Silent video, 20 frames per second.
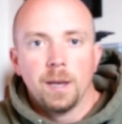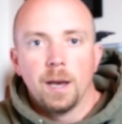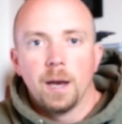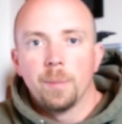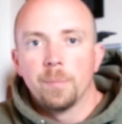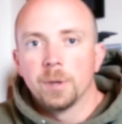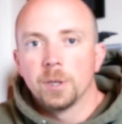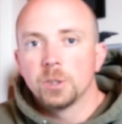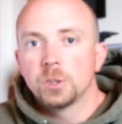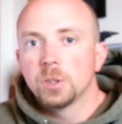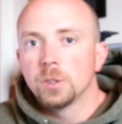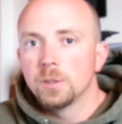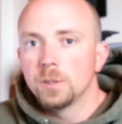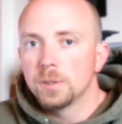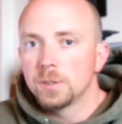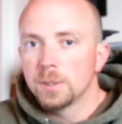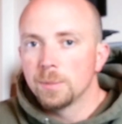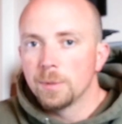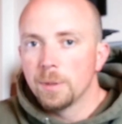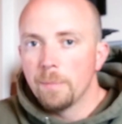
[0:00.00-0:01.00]
I'm going to show
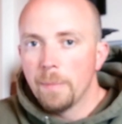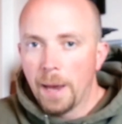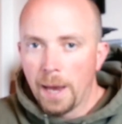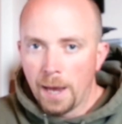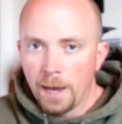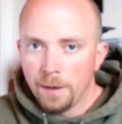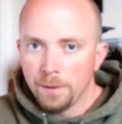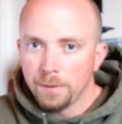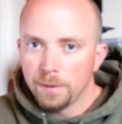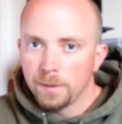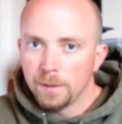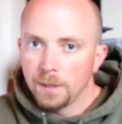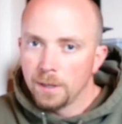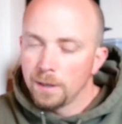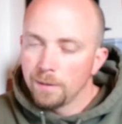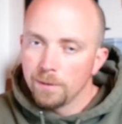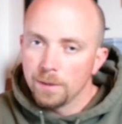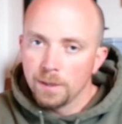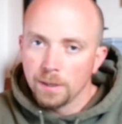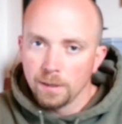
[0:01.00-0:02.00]
you some of the math
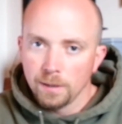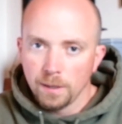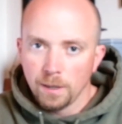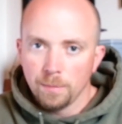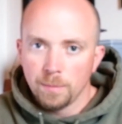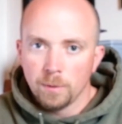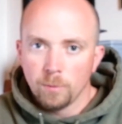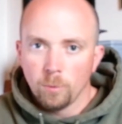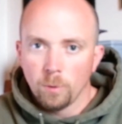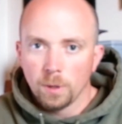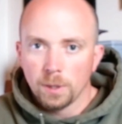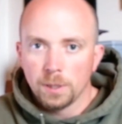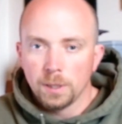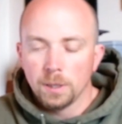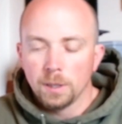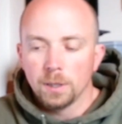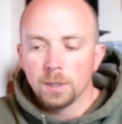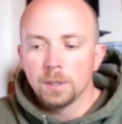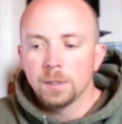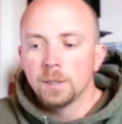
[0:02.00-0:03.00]
and everything that I've been
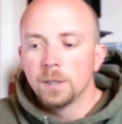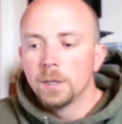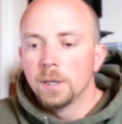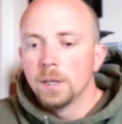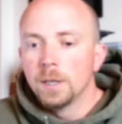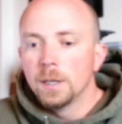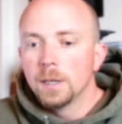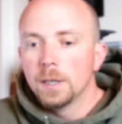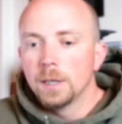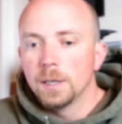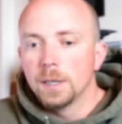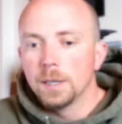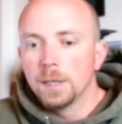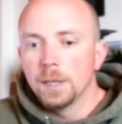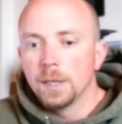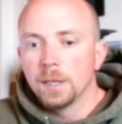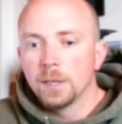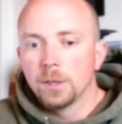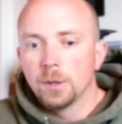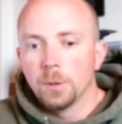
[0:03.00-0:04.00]
working on uh,
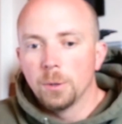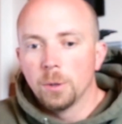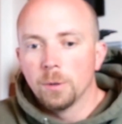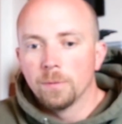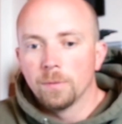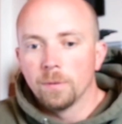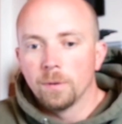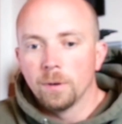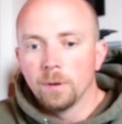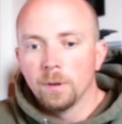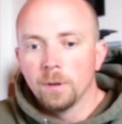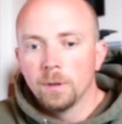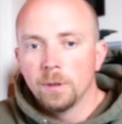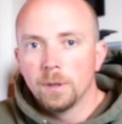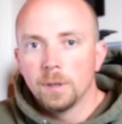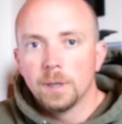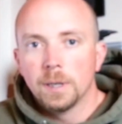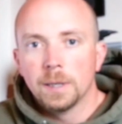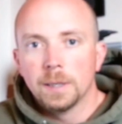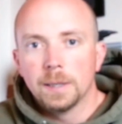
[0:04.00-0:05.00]
and go over
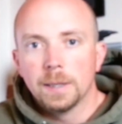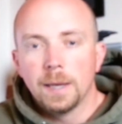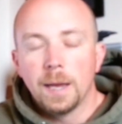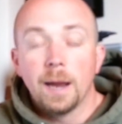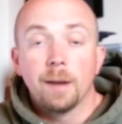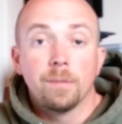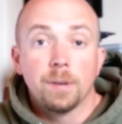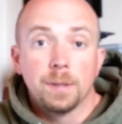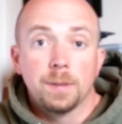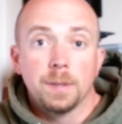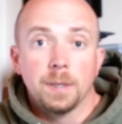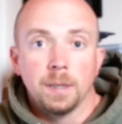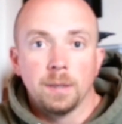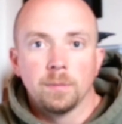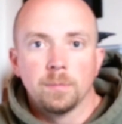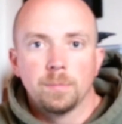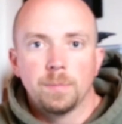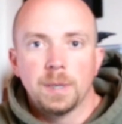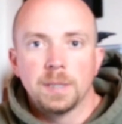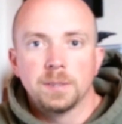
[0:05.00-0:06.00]
uh,
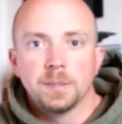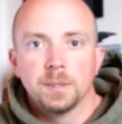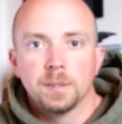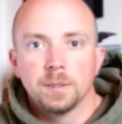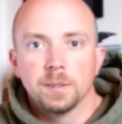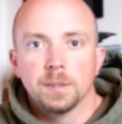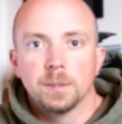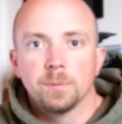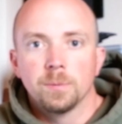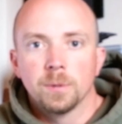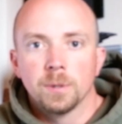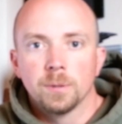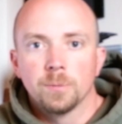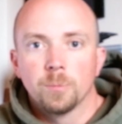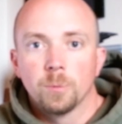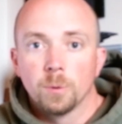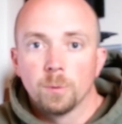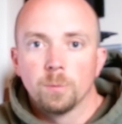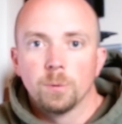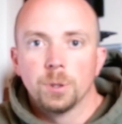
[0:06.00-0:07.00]
everything. Basically, we're
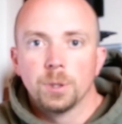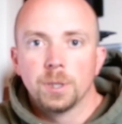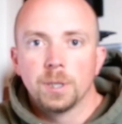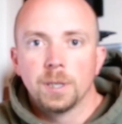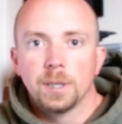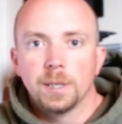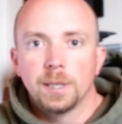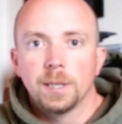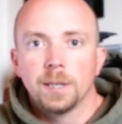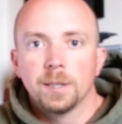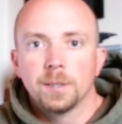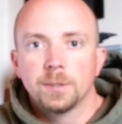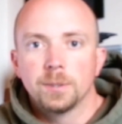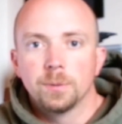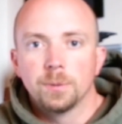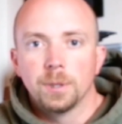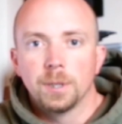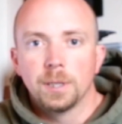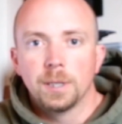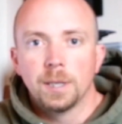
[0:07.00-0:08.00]
we're really going to get
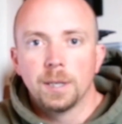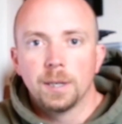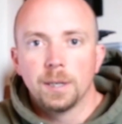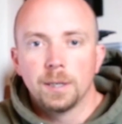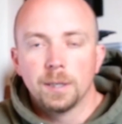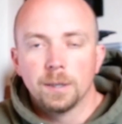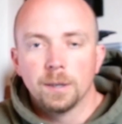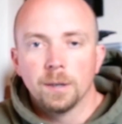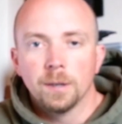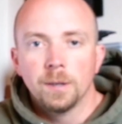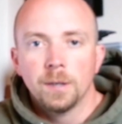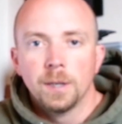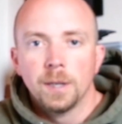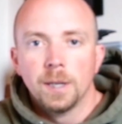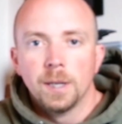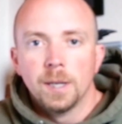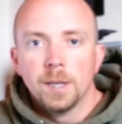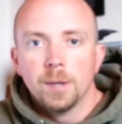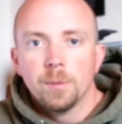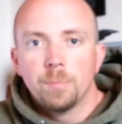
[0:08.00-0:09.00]
into it again here,
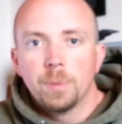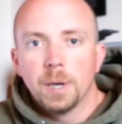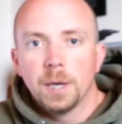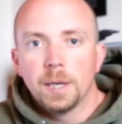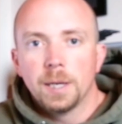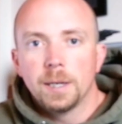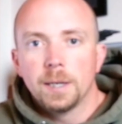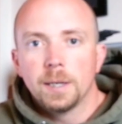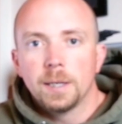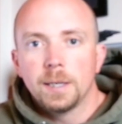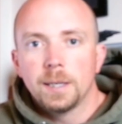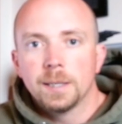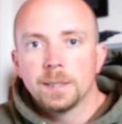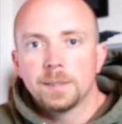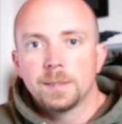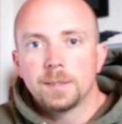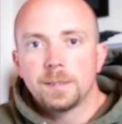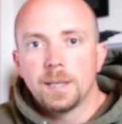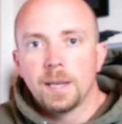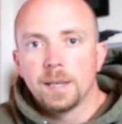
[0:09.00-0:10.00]
but
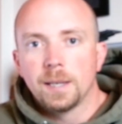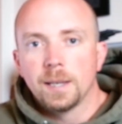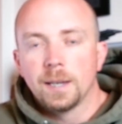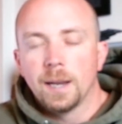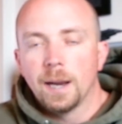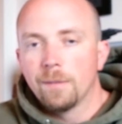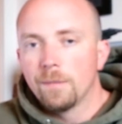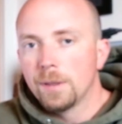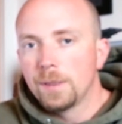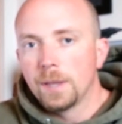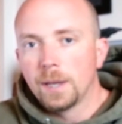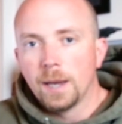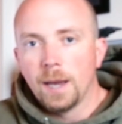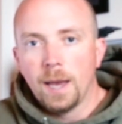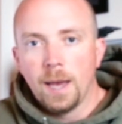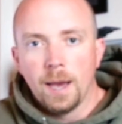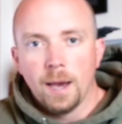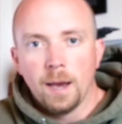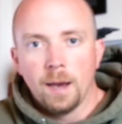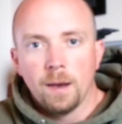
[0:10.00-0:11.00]
it's taken everything
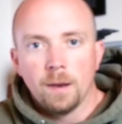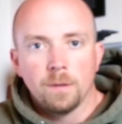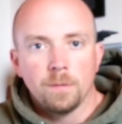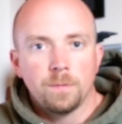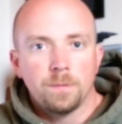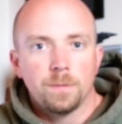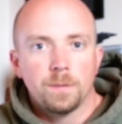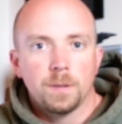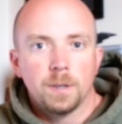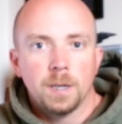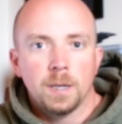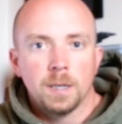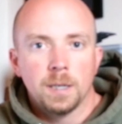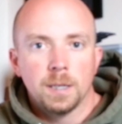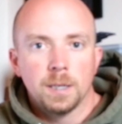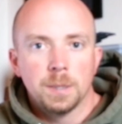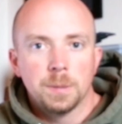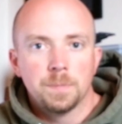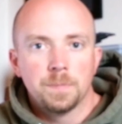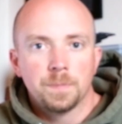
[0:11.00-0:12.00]
I have,
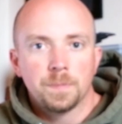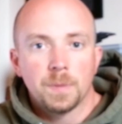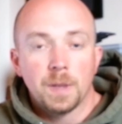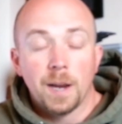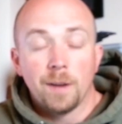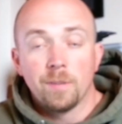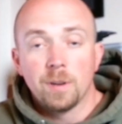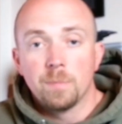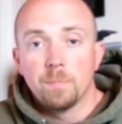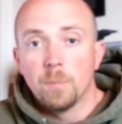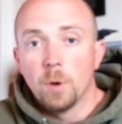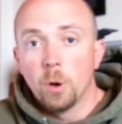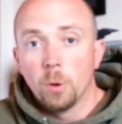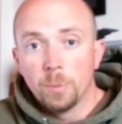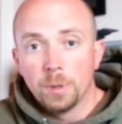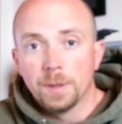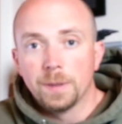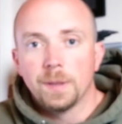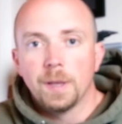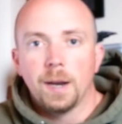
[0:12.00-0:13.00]
um, every
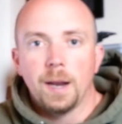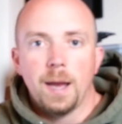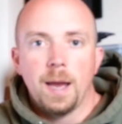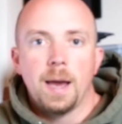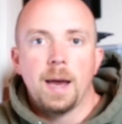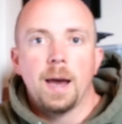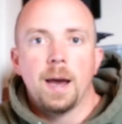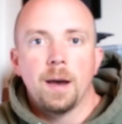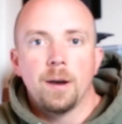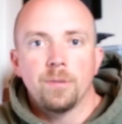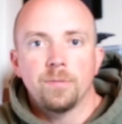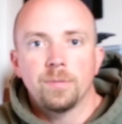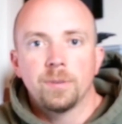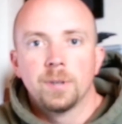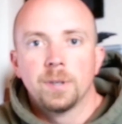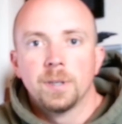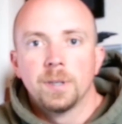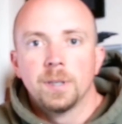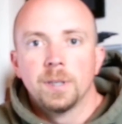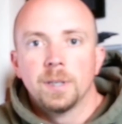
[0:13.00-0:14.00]
moment that I have,
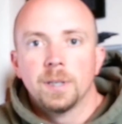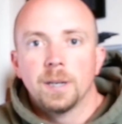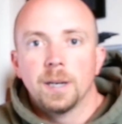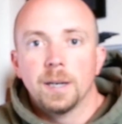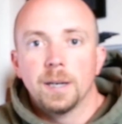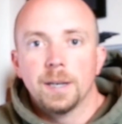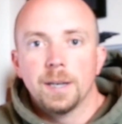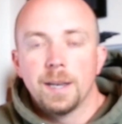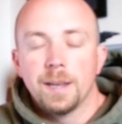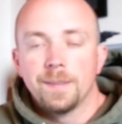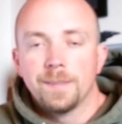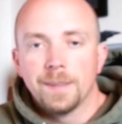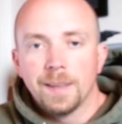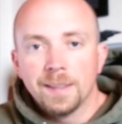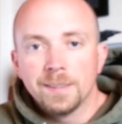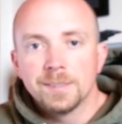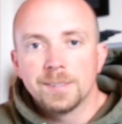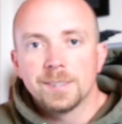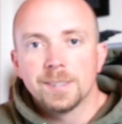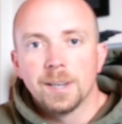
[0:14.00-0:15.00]
uh, and
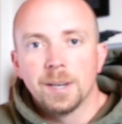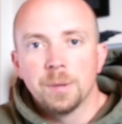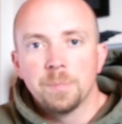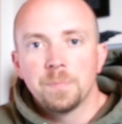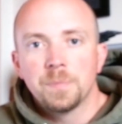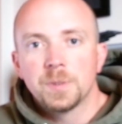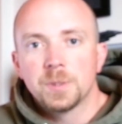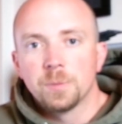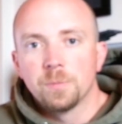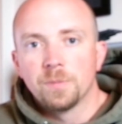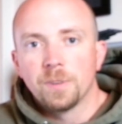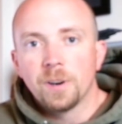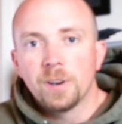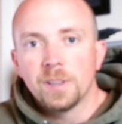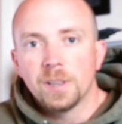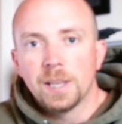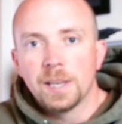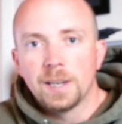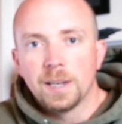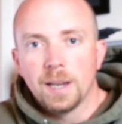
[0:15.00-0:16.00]
then some. Some
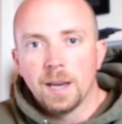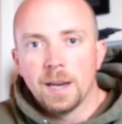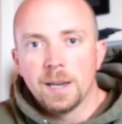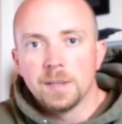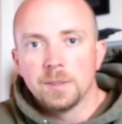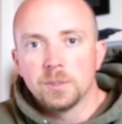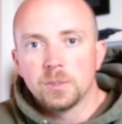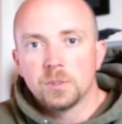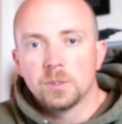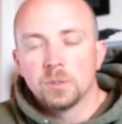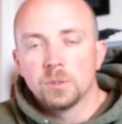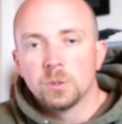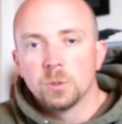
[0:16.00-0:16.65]
very late nights to